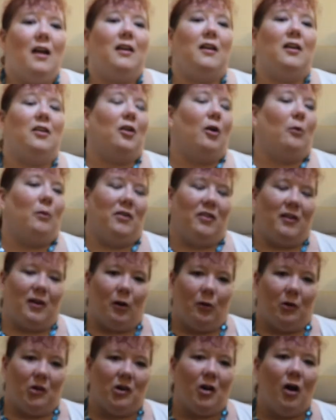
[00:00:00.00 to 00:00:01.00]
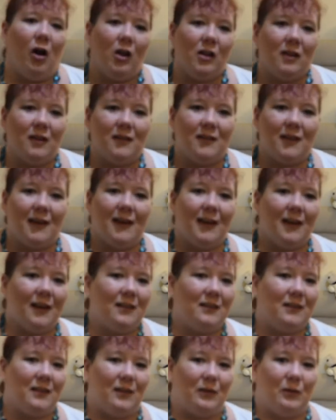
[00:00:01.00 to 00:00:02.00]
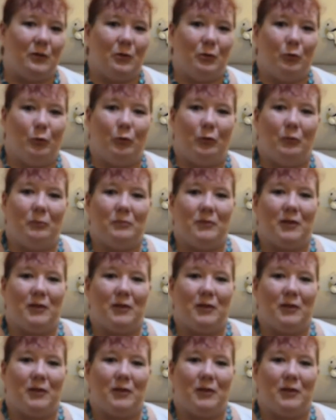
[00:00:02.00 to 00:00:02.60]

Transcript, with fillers: you know, when they go on holiday to